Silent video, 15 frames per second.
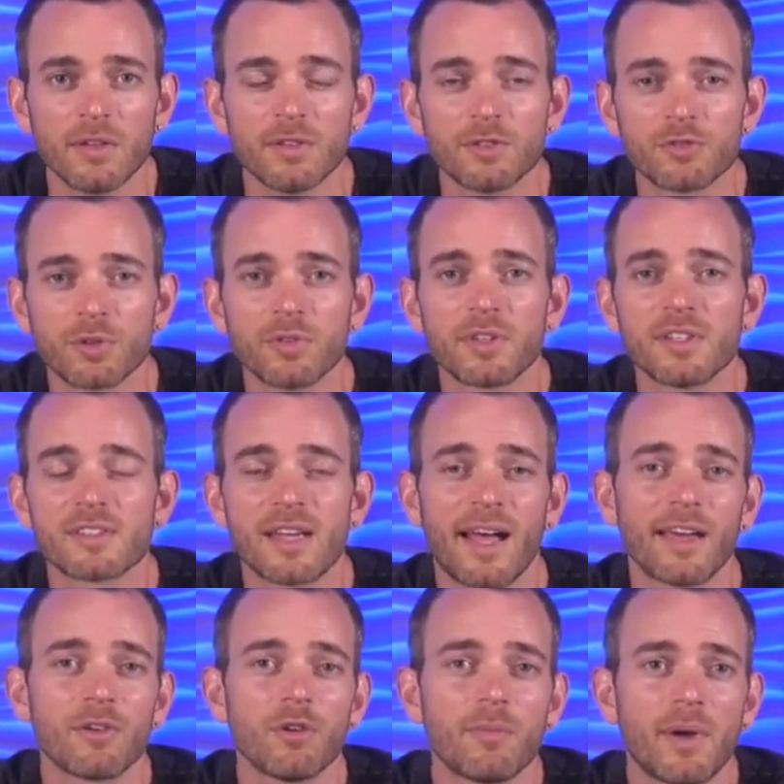The truth is,
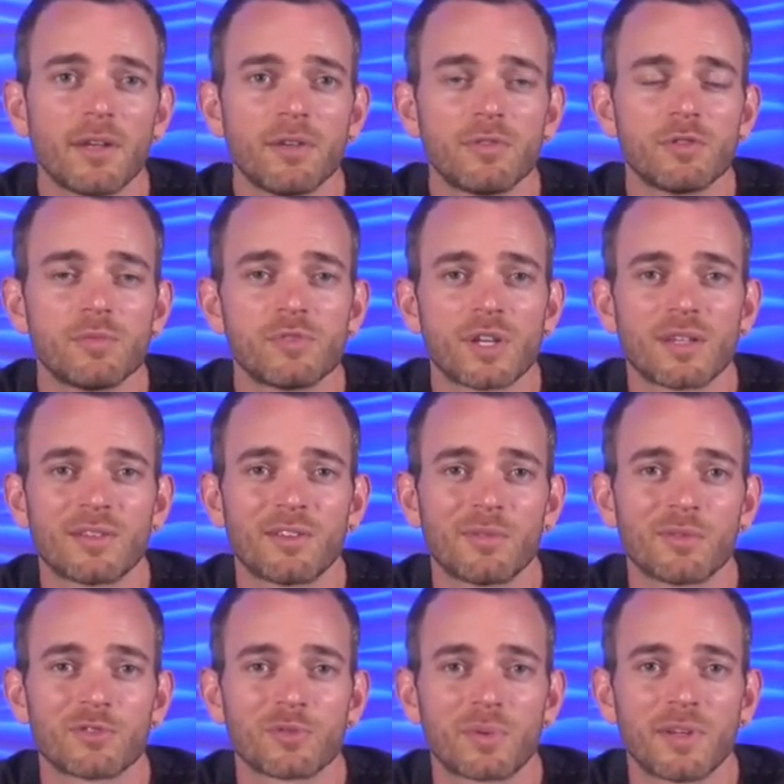I grew my YouTube channel to
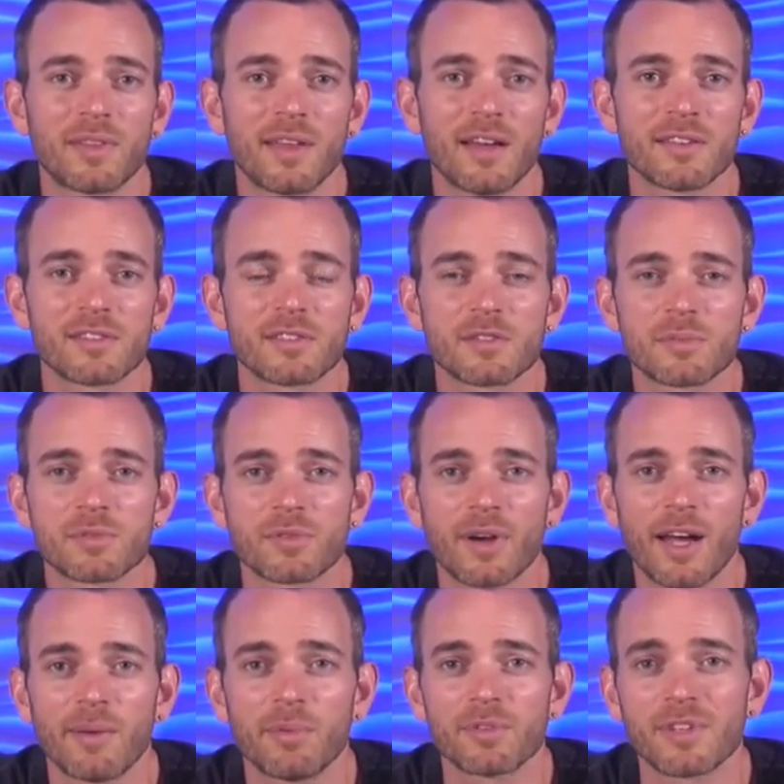over 20,000
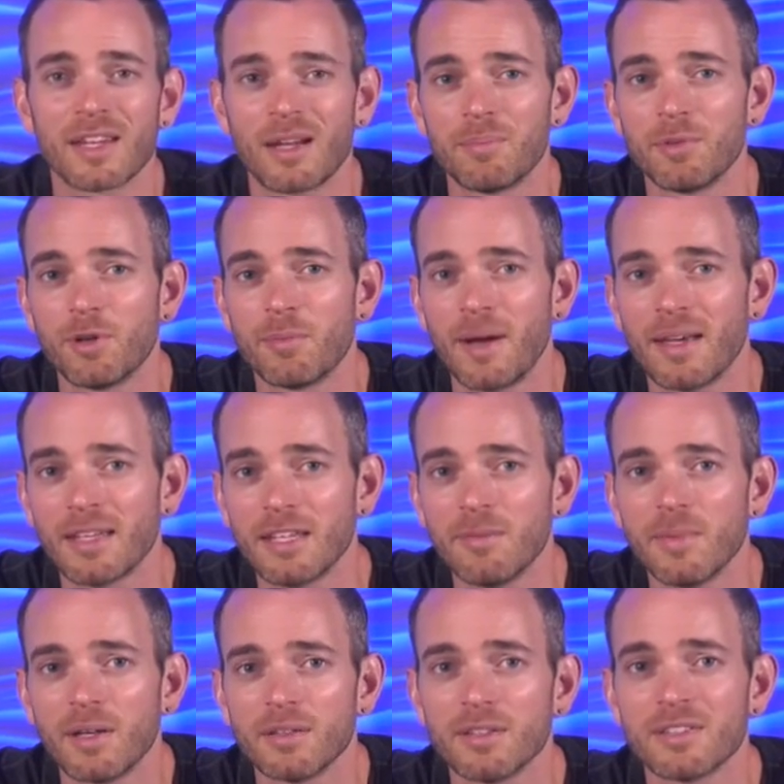subscribers, and I built my
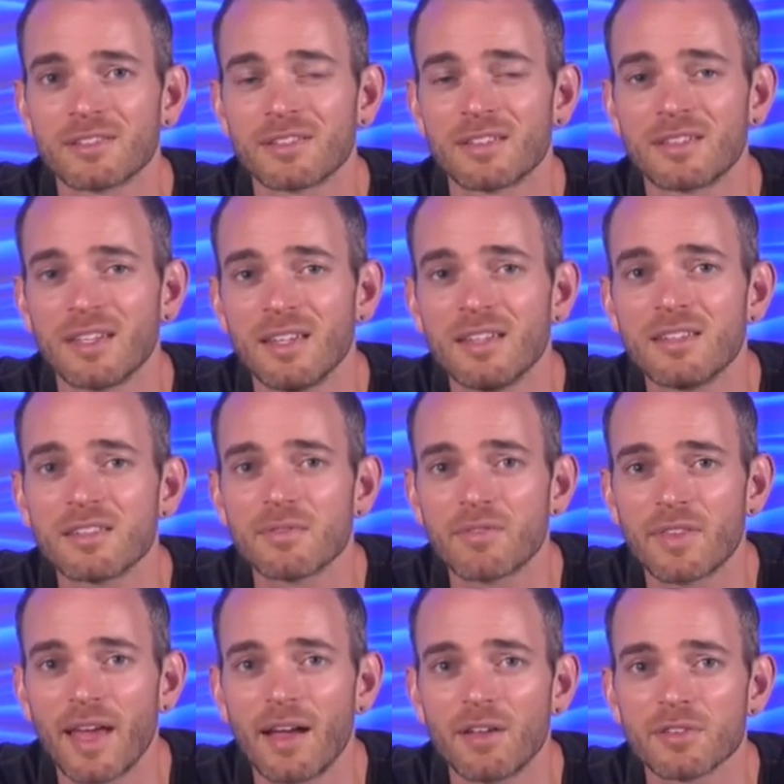email list to tens of
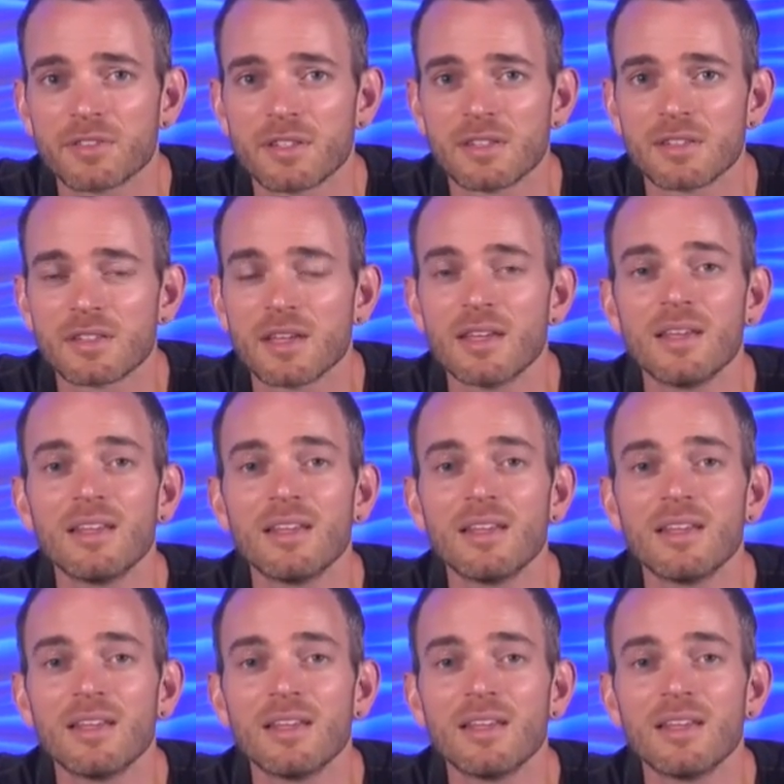thousands,